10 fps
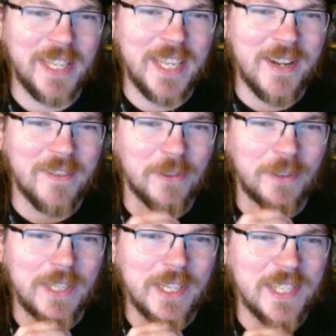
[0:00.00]
Like he never
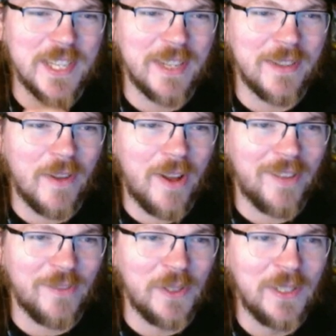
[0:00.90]
really does anything
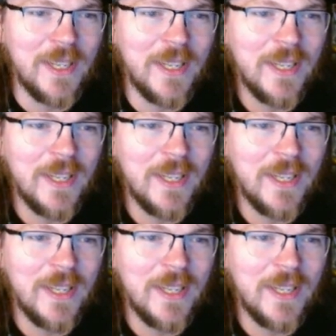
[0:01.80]
awful.